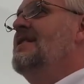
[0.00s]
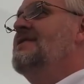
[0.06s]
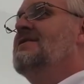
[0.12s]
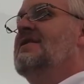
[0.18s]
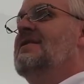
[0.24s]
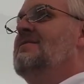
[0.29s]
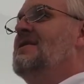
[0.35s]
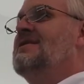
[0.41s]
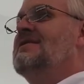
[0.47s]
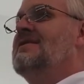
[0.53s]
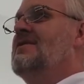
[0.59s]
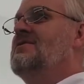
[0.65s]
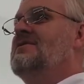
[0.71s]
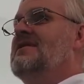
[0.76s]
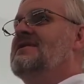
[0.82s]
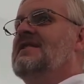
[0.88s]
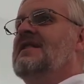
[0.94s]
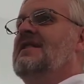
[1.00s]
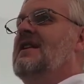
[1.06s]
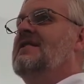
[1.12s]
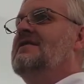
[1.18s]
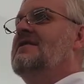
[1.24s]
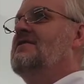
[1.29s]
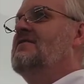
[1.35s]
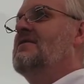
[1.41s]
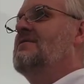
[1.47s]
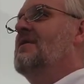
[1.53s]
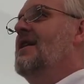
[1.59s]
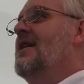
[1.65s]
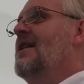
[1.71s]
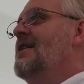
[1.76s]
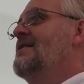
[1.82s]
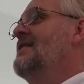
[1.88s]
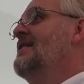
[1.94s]
so disconnected from God
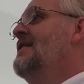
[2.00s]
that